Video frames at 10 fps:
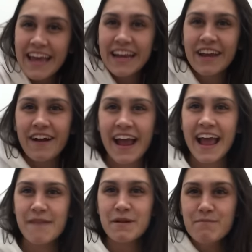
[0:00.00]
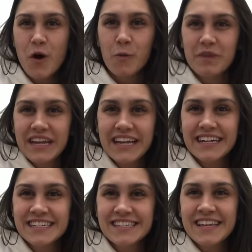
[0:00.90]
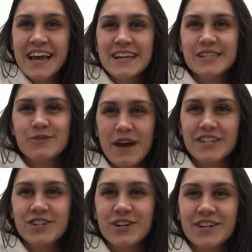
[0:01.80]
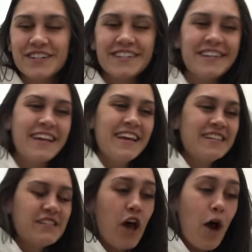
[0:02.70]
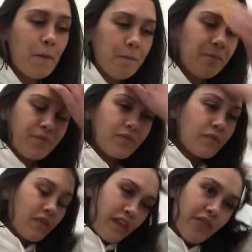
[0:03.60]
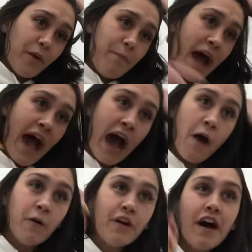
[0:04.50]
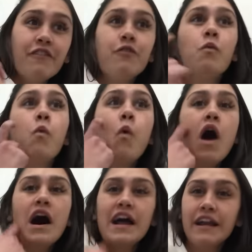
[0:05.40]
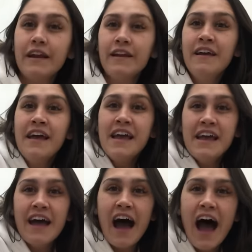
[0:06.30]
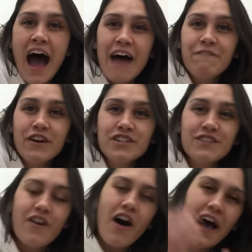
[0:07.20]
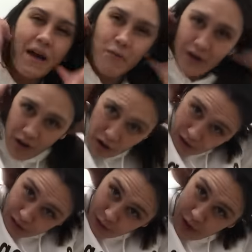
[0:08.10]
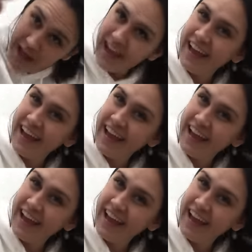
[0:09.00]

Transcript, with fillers: And here I am in Mo Media's sweatshirt. So, the power of one. First of all, I want to also,